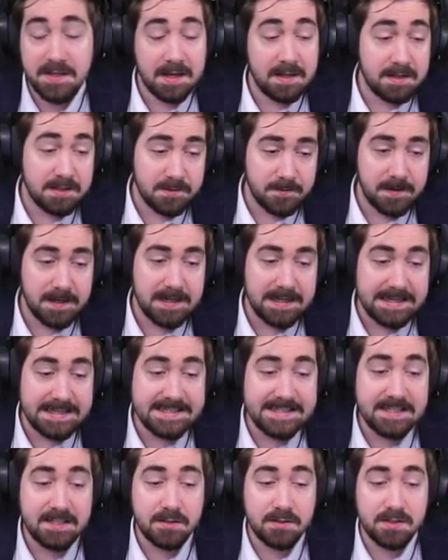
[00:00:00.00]
And it's very
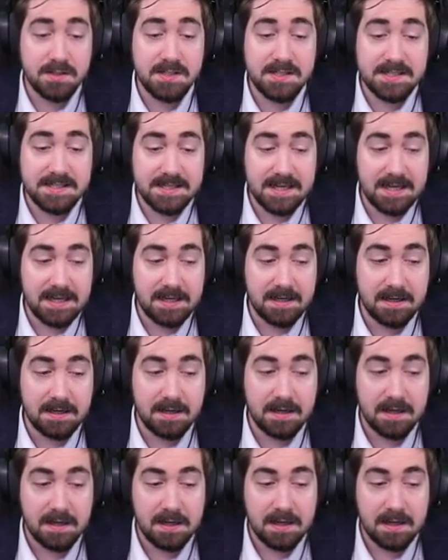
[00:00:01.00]
easy to sustain.